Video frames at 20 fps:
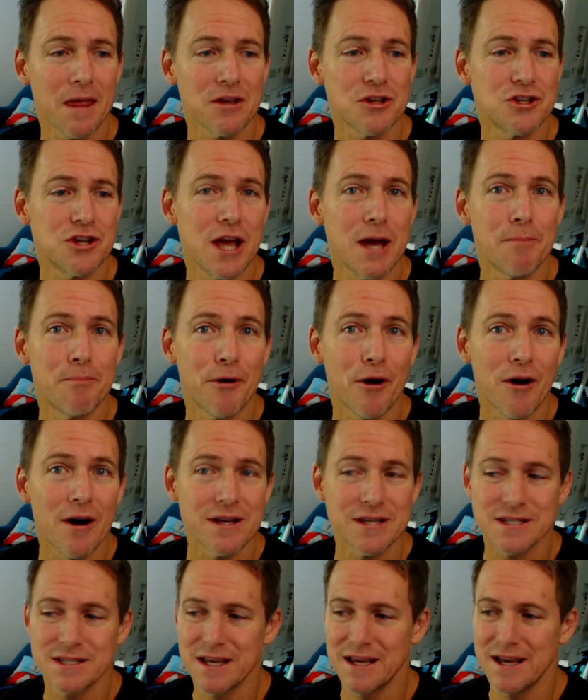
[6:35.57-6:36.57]
share
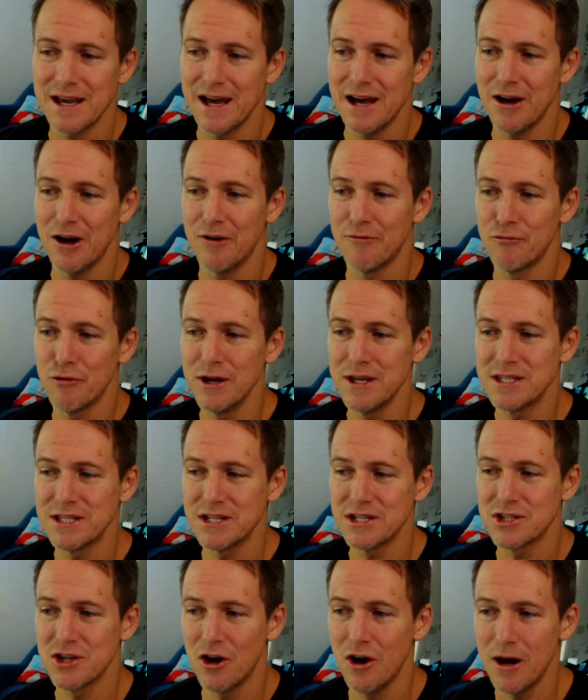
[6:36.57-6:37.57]
price of
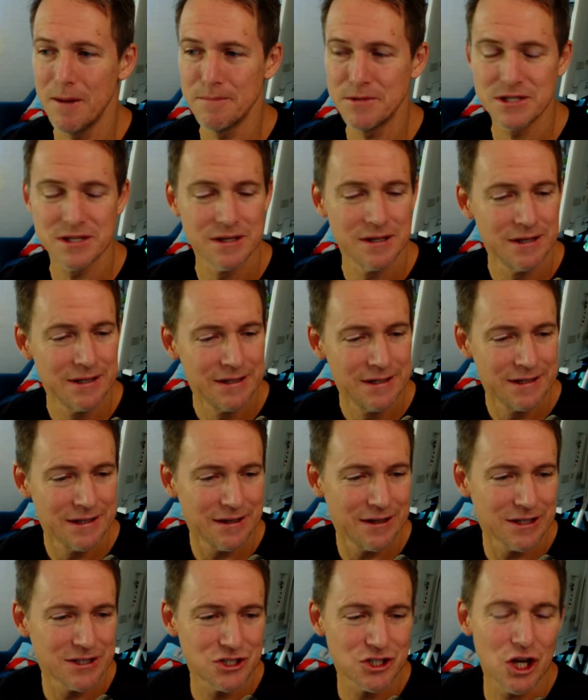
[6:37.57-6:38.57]
recent times?
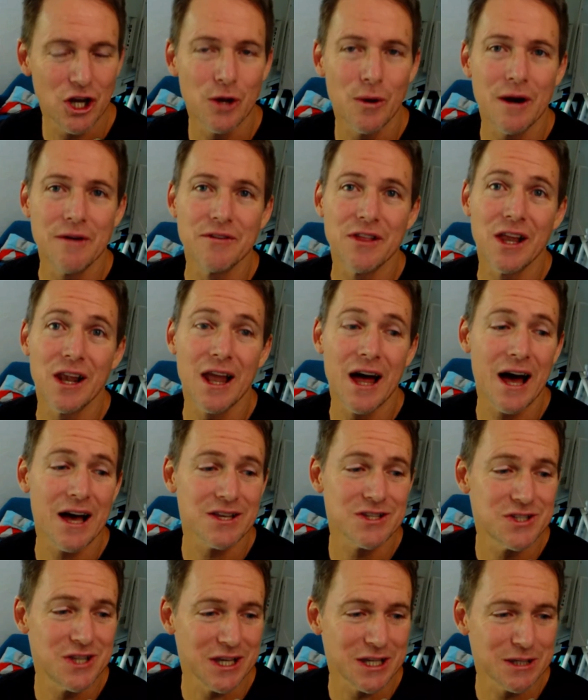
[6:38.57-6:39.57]
I'll show you over the last